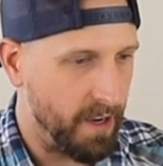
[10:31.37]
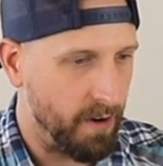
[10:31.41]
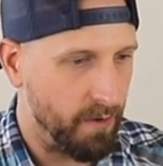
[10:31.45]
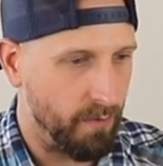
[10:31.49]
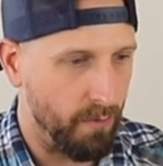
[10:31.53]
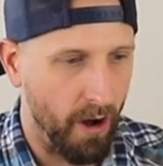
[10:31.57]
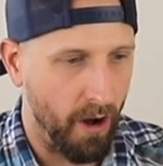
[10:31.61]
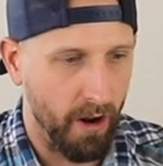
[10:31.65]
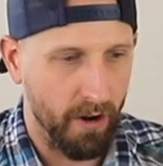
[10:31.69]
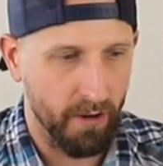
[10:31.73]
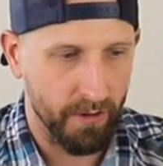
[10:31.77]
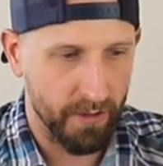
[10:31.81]

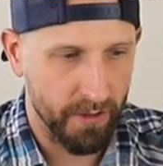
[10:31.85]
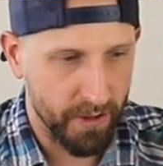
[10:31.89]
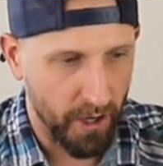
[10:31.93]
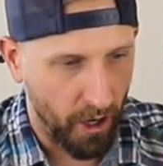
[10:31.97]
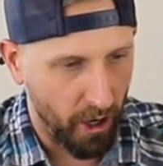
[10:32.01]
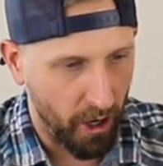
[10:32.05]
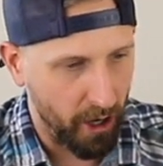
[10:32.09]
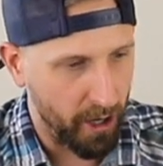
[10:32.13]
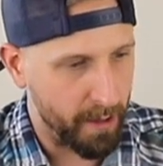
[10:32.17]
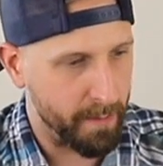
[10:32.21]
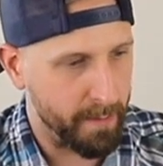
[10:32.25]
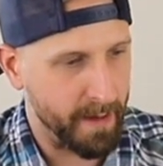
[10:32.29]
Ronald
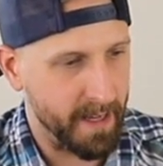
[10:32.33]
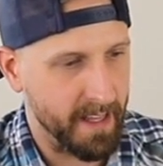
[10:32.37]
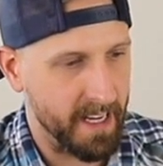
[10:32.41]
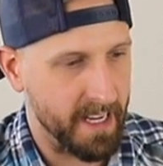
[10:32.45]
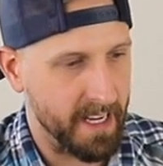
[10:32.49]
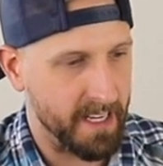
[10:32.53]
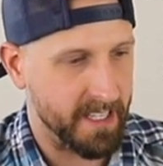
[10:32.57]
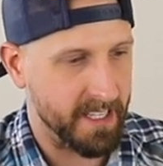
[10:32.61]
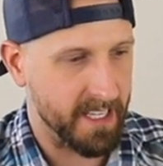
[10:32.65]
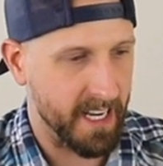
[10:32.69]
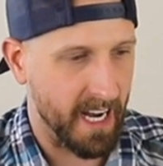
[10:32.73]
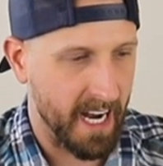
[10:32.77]
Darby
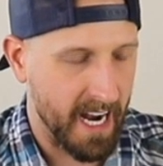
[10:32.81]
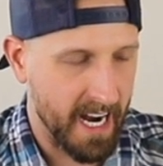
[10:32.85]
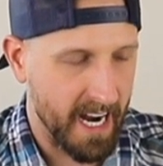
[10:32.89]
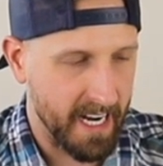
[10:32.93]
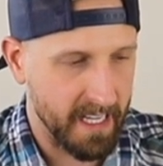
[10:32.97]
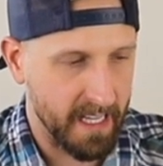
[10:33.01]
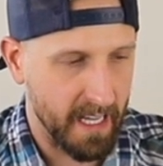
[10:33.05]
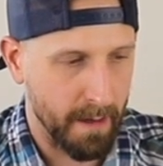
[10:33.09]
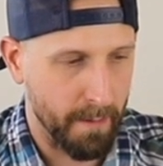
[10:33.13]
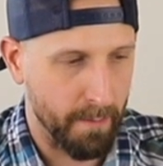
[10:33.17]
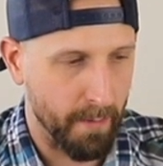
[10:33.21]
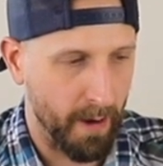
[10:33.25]
they
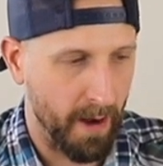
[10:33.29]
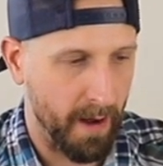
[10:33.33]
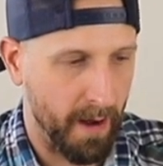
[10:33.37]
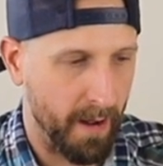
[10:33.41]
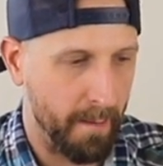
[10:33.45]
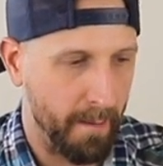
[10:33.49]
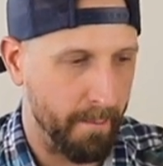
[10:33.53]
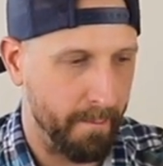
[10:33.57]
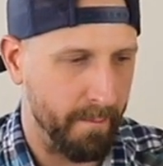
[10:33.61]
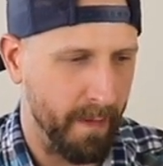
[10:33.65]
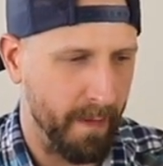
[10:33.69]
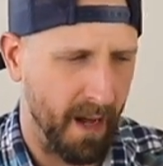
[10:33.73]
signed. They
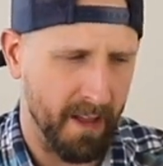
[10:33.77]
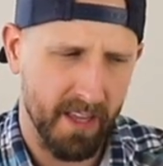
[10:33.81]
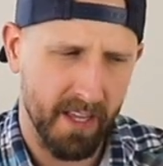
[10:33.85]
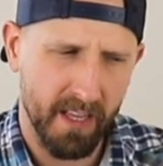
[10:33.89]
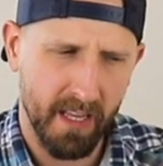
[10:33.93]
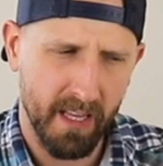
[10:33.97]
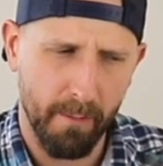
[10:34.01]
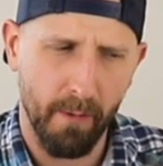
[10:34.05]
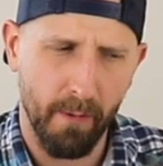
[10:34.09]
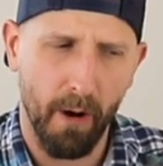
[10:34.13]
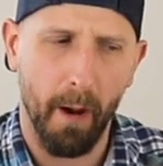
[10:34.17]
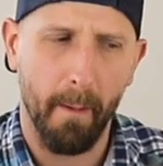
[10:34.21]
brought
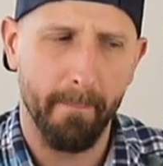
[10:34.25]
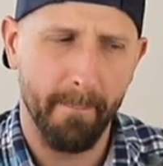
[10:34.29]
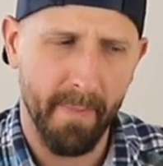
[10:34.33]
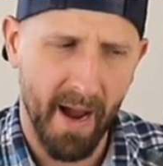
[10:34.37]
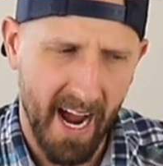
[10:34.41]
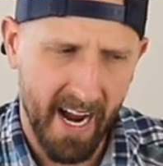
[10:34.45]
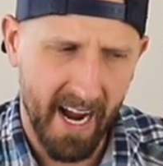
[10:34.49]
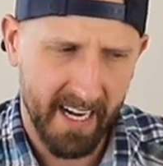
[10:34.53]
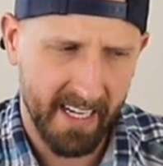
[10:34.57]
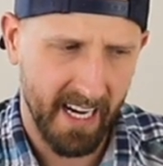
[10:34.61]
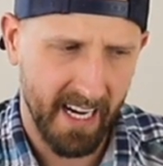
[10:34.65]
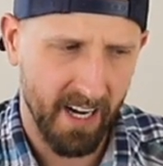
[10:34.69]

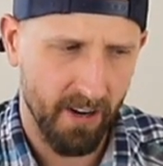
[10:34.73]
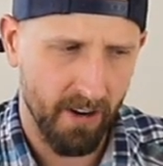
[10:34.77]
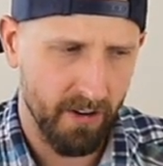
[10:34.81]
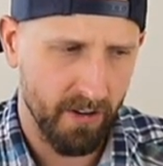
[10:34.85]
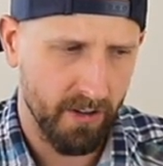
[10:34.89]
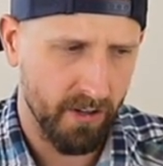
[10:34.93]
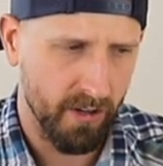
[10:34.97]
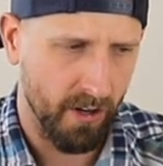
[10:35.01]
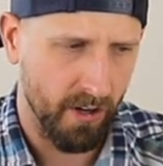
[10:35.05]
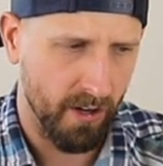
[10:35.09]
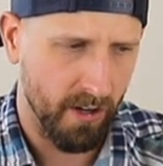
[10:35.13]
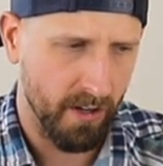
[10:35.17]
back
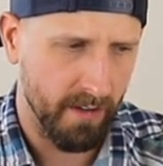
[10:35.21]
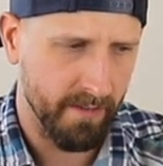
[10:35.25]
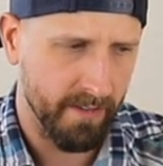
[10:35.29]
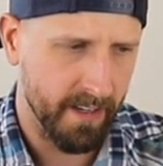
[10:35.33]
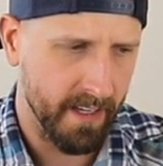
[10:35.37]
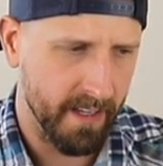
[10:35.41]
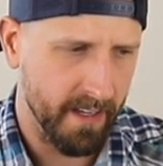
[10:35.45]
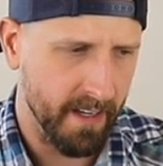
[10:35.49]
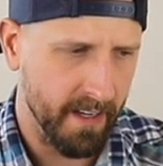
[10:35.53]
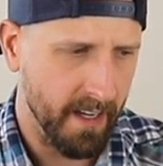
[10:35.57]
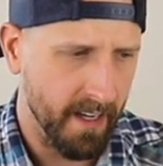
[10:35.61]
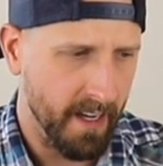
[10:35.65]
Aaron
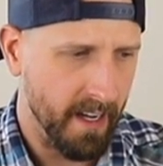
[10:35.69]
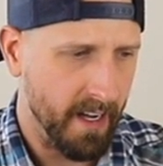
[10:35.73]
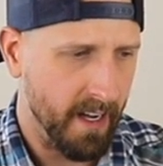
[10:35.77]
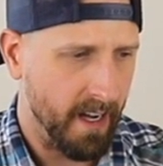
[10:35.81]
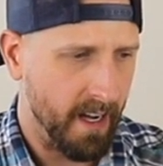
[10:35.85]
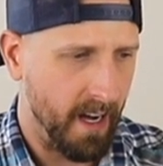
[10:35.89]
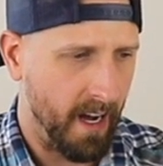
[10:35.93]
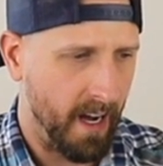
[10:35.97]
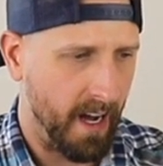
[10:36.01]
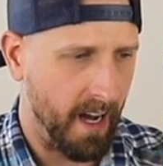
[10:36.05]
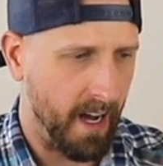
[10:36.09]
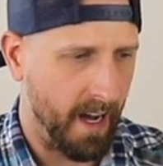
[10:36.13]
Colvin,
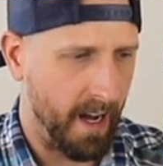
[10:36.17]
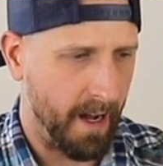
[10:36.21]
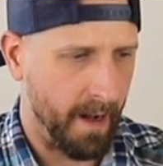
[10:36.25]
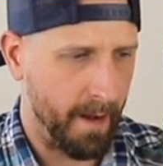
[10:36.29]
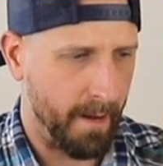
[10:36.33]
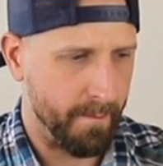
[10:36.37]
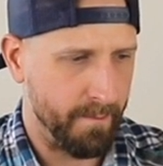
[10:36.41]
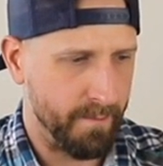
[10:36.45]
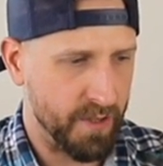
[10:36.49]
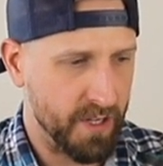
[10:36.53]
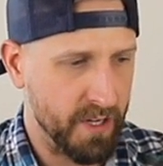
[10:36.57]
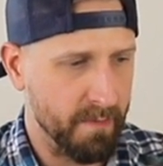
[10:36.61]

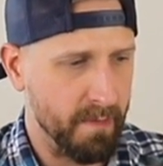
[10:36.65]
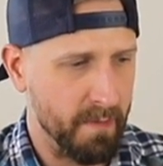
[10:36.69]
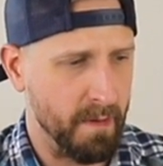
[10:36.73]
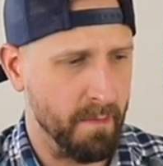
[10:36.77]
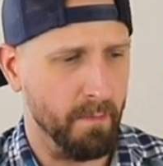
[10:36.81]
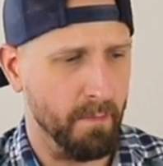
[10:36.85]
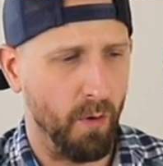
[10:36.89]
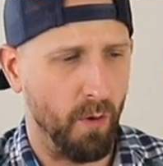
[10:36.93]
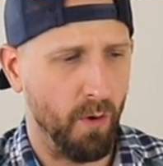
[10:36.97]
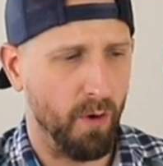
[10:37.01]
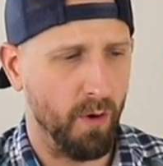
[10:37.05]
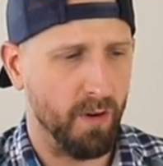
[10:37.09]
Jimmy
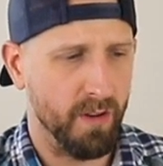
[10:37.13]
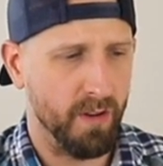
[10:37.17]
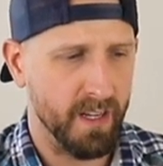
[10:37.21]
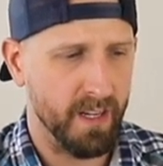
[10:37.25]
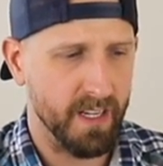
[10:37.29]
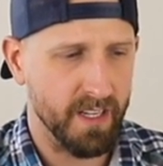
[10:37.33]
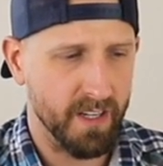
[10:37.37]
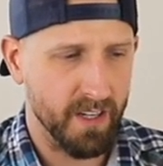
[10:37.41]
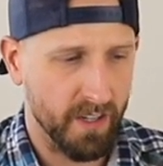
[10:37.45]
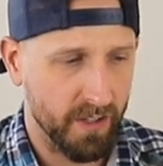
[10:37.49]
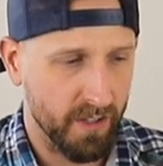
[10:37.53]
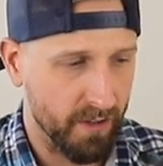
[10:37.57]

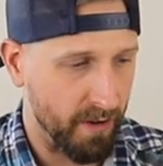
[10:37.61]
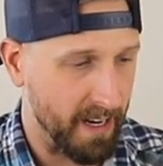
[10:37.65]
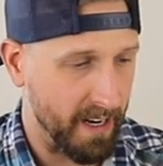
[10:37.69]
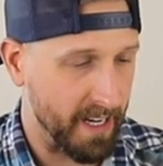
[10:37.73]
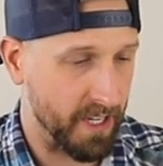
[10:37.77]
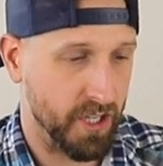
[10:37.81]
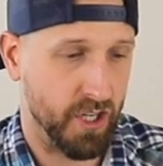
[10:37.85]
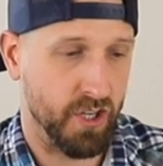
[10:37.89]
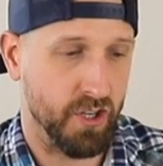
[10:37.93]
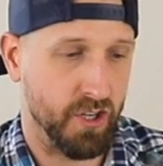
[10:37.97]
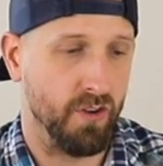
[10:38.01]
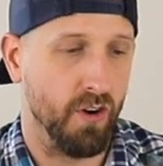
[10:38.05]
Moreland, Craig
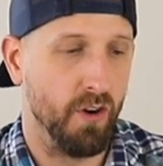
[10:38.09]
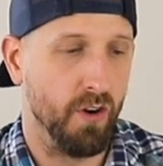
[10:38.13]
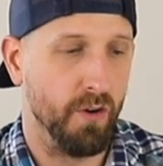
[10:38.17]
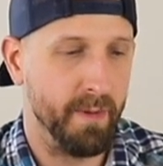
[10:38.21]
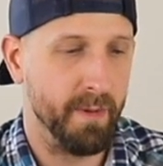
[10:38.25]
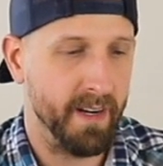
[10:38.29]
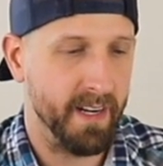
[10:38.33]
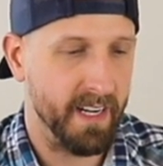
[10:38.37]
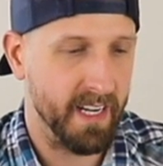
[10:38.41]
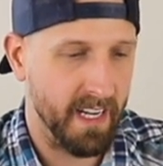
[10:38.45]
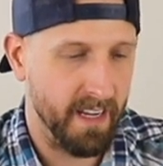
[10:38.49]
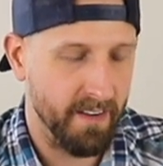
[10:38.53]

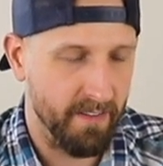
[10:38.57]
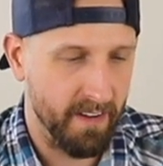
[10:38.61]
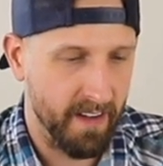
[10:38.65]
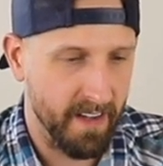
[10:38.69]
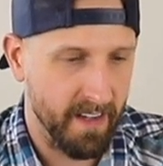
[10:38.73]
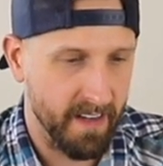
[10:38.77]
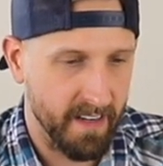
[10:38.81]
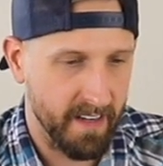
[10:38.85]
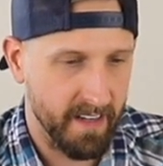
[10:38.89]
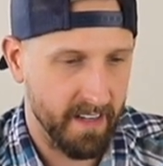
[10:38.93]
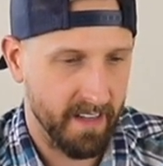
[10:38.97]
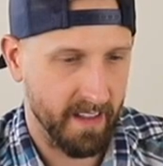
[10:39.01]
Stroman
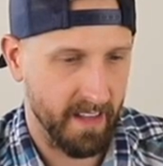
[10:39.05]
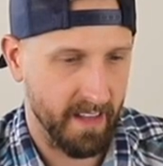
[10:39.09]
even.